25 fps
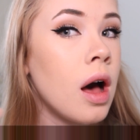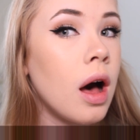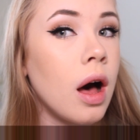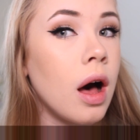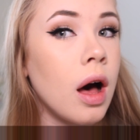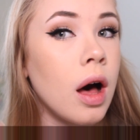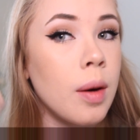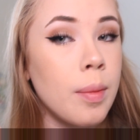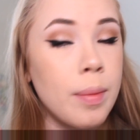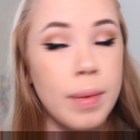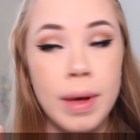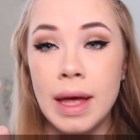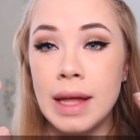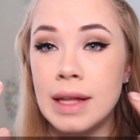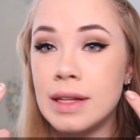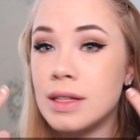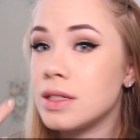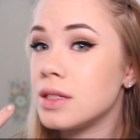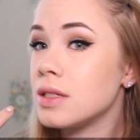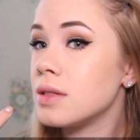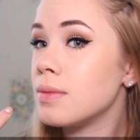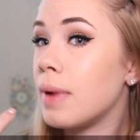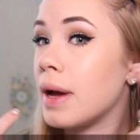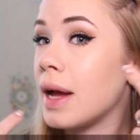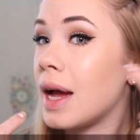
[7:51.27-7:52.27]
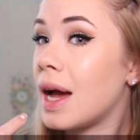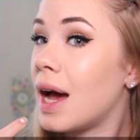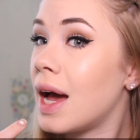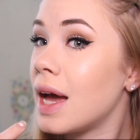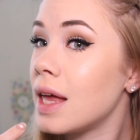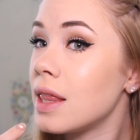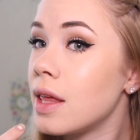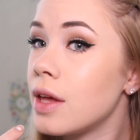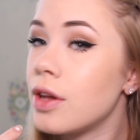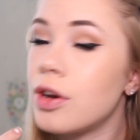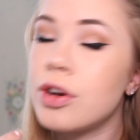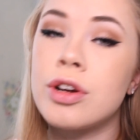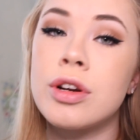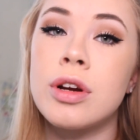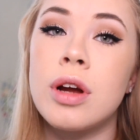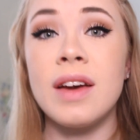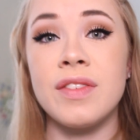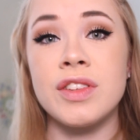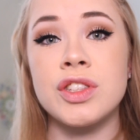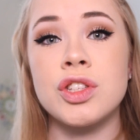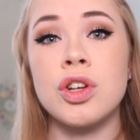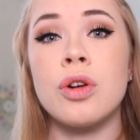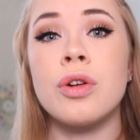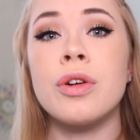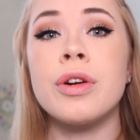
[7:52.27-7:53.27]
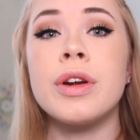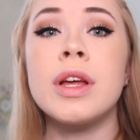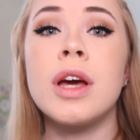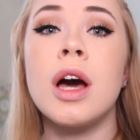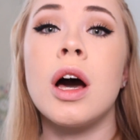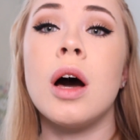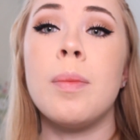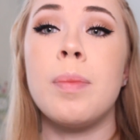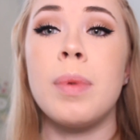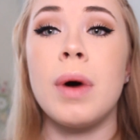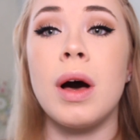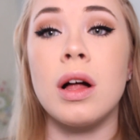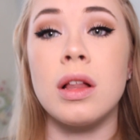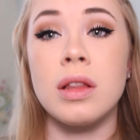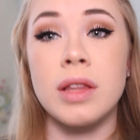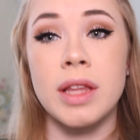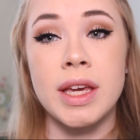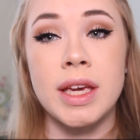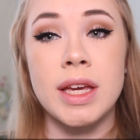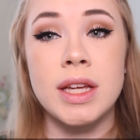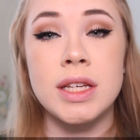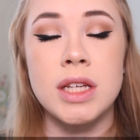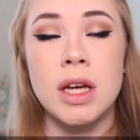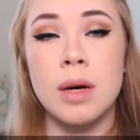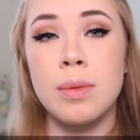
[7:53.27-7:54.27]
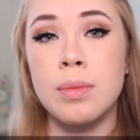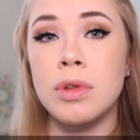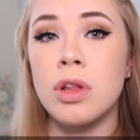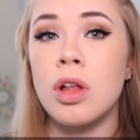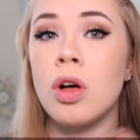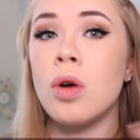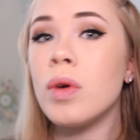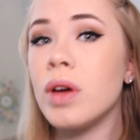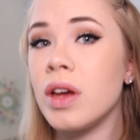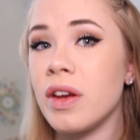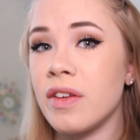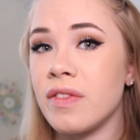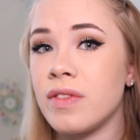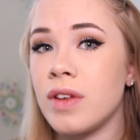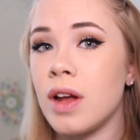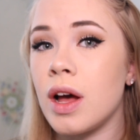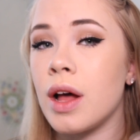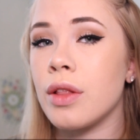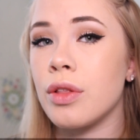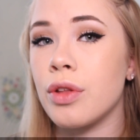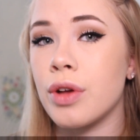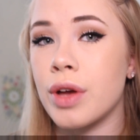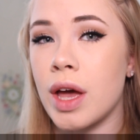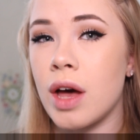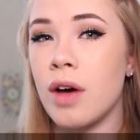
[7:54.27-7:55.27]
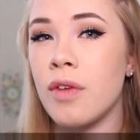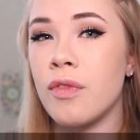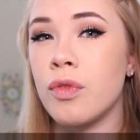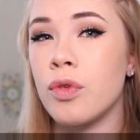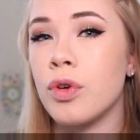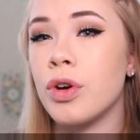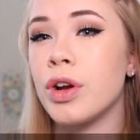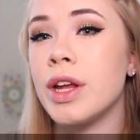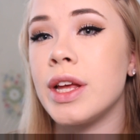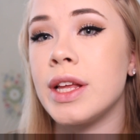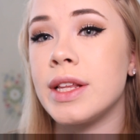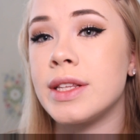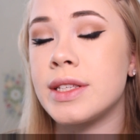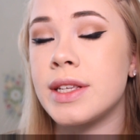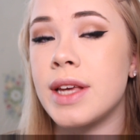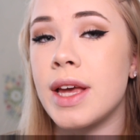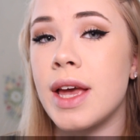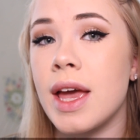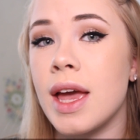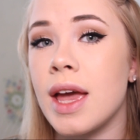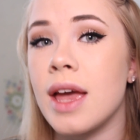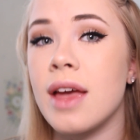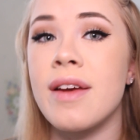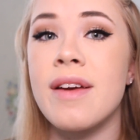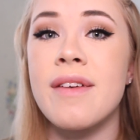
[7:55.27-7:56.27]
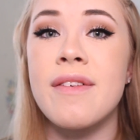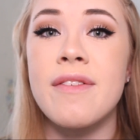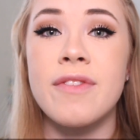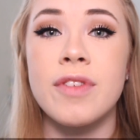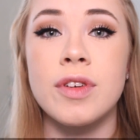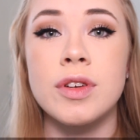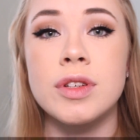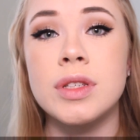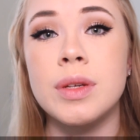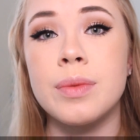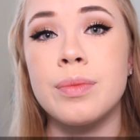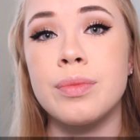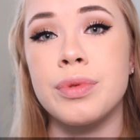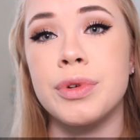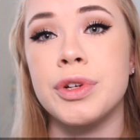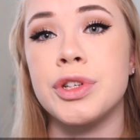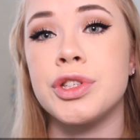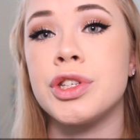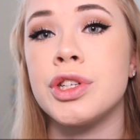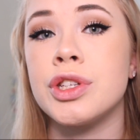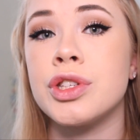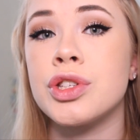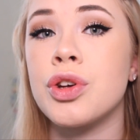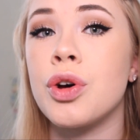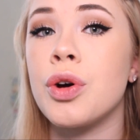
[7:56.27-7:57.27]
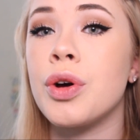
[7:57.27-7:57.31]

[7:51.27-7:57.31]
and my highlighter. If it's already up, I'll link it down below. If not, look out for it. It's a first impressions